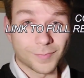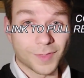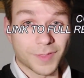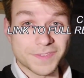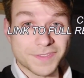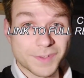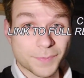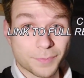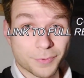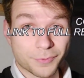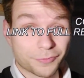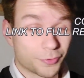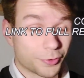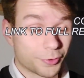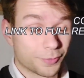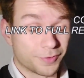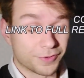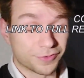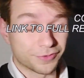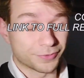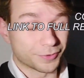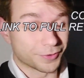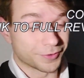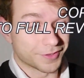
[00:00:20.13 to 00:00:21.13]
That's a
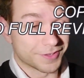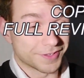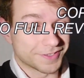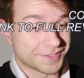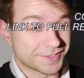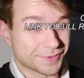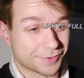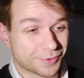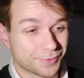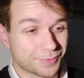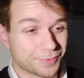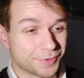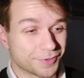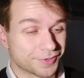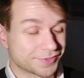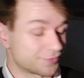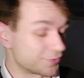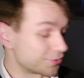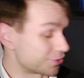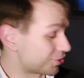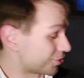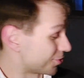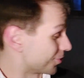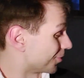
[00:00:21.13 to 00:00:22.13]
performance for the history books,
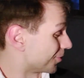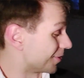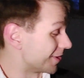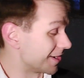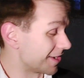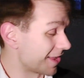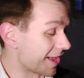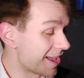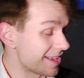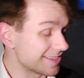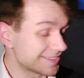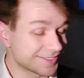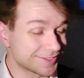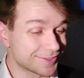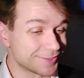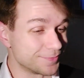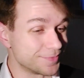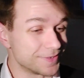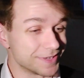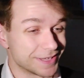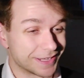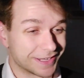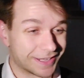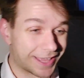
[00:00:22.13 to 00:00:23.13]
for sure. It has to
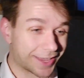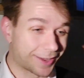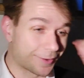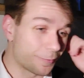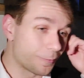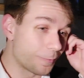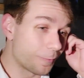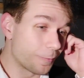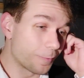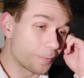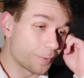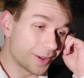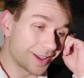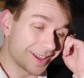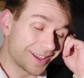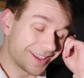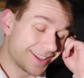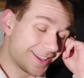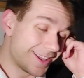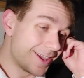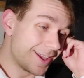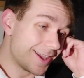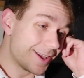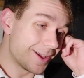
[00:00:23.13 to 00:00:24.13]
be. Like,
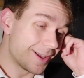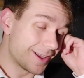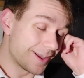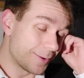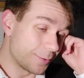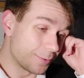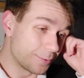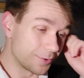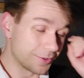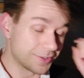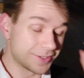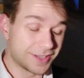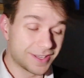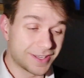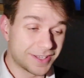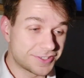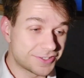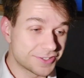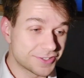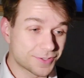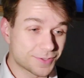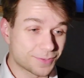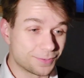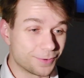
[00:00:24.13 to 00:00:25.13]
what did I
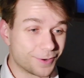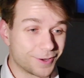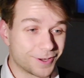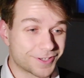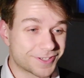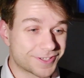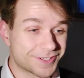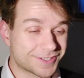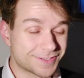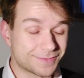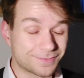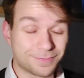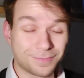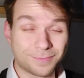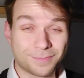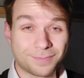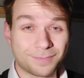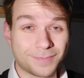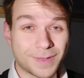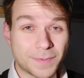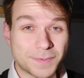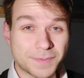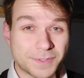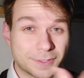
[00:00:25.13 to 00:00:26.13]
just watch?
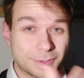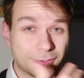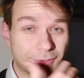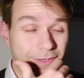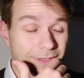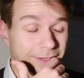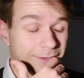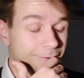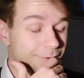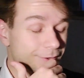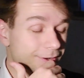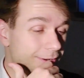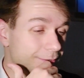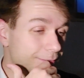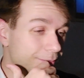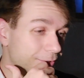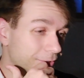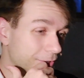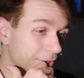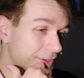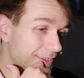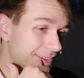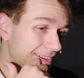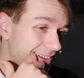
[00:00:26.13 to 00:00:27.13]
Absolutely
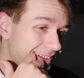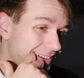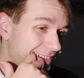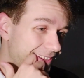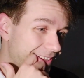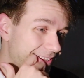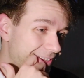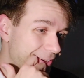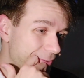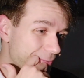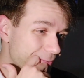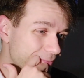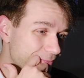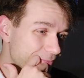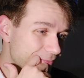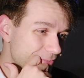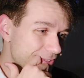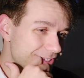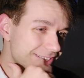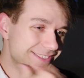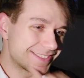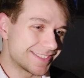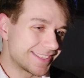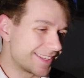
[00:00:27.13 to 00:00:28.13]
incredible.
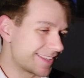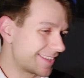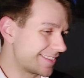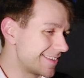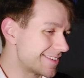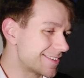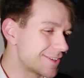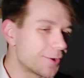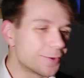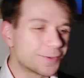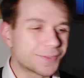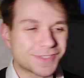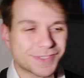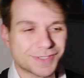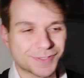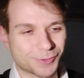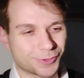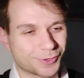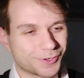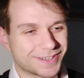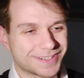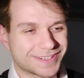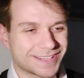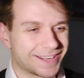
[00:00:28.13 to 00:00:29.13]
Just like this whole
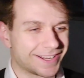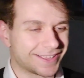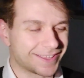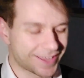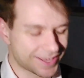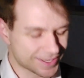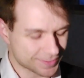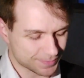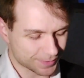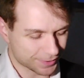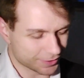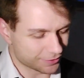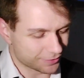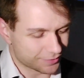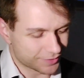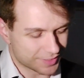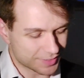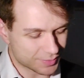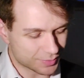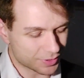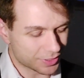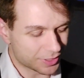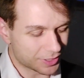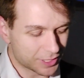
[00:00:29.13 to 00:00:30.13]
storytelling aspect of it
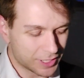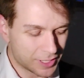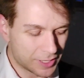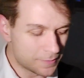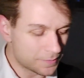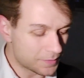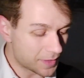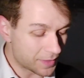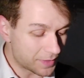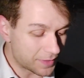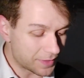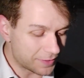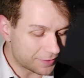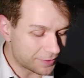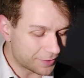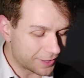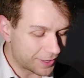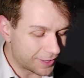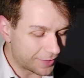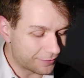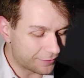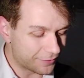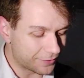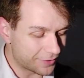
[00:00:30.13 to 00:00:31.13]
as well. And then you
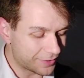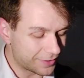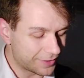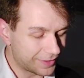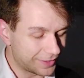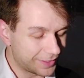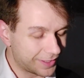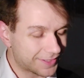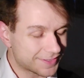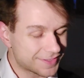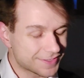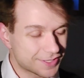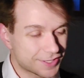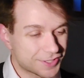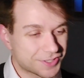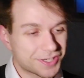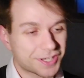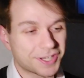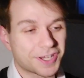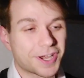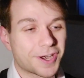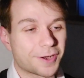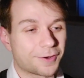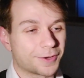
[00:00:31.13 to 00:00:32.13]
have like such
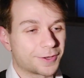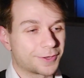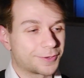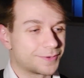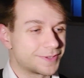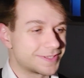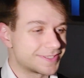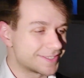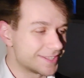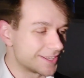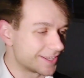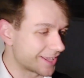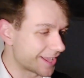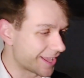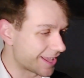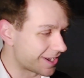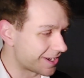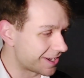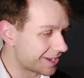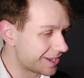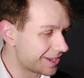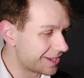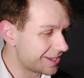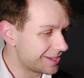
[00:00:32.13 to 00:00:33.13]
a characteristic
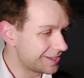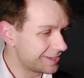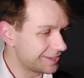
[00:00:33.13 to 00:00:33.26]
and